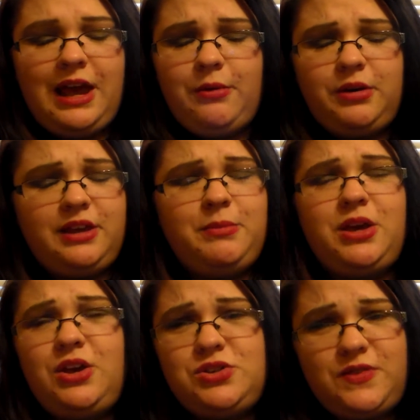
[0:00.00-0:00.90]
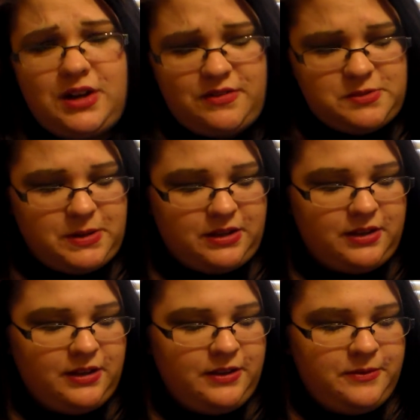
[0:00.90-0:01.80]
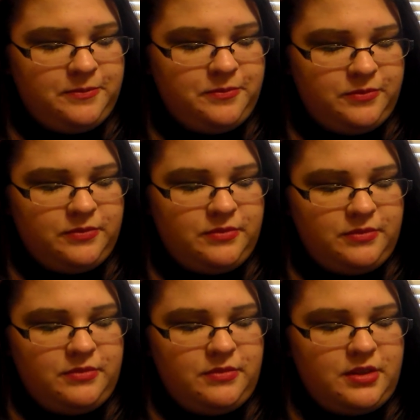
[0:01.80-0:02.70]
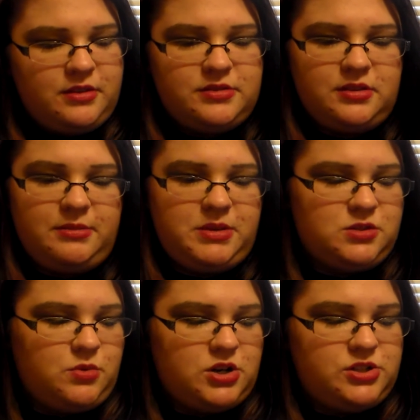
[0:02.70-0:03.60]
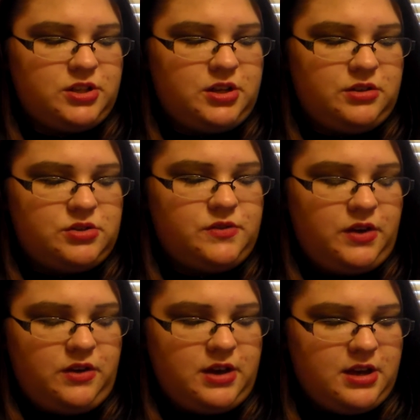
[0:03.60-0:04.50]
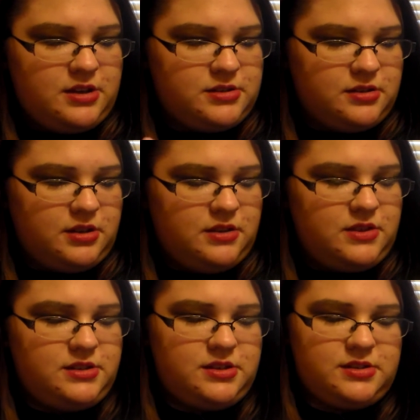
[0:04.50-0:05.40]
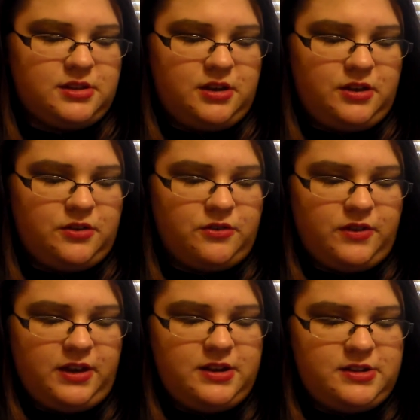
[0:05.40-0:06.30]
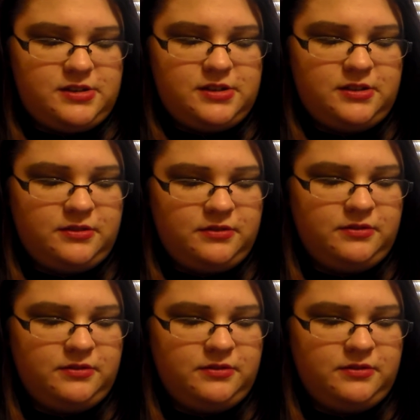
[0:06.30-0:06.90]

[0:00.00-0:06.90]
I really am a huge fan of this palette. So let me swatch the colors for you guys. And this is the color Venus.